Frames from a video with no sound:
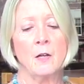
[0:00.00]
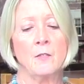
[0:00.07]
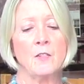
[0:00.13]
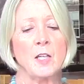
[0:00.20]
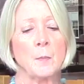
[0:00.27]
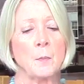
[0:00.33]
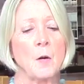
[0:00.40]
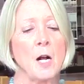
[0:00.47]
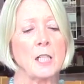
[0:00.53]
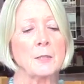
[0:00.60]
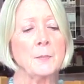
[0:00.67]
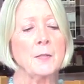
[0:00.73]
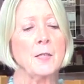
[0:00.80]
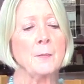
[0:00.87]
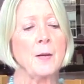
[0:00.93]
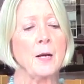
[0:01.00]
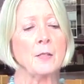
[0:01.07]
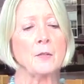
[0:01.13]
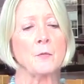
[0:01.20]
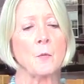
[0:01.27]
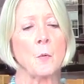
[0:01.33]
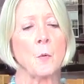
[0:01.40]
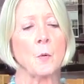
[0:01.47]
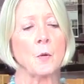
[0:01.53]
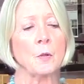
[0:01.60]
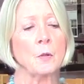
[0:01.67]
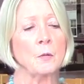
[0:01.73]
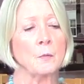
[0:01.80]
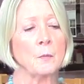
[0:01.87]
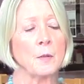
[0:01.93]
The approximate amount of
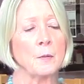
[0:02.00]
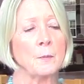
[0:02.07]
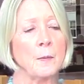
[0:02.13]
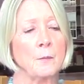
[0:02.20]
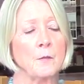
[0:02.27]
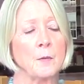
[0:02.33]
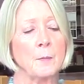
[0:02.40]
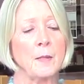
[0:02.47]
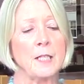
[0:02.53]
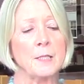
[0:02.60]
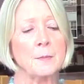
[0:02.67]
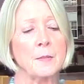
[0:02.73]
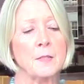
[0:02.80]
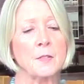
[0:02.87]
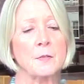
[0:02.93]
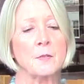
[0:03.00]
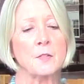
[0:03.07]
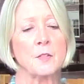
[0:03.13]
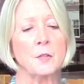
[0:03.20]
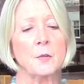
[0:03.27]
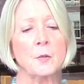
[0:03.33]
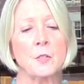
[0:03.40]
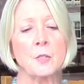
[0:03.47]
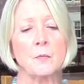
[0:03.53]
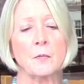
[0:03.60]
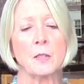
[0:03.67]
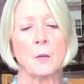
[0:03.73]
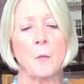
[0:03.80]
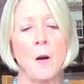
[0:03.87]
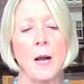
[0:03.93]
oral replacement solution
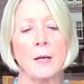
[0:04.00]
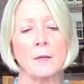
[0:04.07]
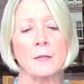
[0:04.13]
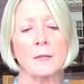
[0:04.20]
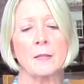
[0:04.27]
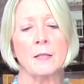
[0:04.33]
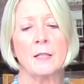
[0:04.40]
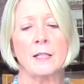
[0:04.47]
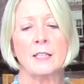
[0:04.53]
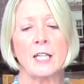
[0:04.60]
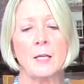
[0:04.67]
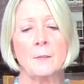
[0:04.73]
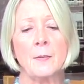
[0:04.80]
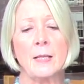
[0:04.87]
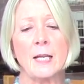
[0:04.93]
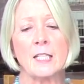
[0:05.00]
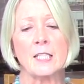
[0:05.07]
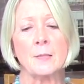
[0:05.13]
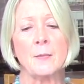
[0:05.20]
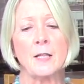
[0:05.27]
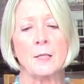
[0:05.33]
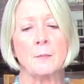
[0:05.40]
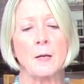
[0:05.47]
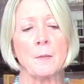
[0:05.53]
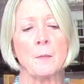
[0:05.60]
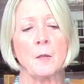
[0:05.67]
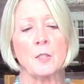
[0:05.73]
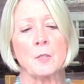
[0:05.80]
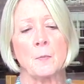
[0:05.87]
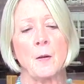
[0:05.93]
required can be estimated by
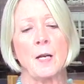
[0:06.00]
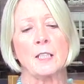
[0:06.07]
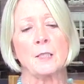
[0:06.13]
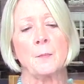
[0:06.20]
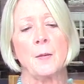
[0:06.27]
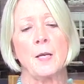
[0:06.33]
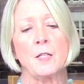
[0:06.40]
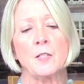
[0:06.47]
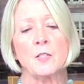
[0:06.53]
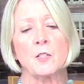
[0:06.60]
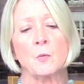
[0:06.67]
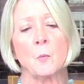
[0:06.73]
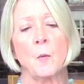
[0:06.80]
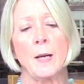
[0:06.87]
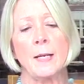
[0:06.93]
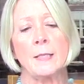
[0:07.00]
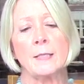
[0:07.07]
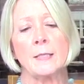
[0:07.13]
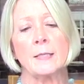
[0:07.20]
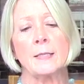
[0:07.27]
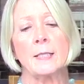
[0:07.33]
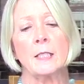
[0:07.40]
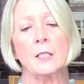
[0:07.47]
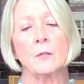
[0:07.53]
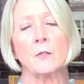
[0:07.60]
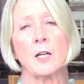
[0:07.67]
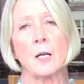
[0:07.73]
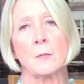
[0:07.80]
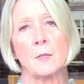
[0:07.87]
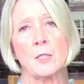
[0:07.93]
multiplying the patient's weight in
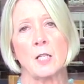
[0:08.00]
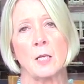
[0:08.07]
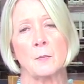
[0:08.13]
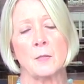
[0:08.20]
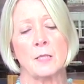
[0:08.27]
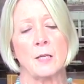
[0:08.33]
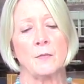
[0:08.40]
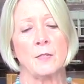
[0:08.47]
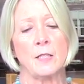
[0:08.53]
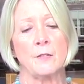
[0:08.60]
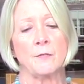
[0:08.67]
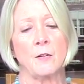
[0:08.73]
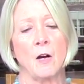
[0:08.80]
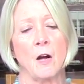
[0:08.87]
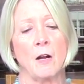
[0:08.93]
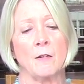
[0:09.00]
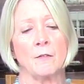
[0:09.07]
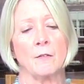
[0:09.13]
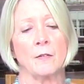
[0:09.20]
kilograms times 75.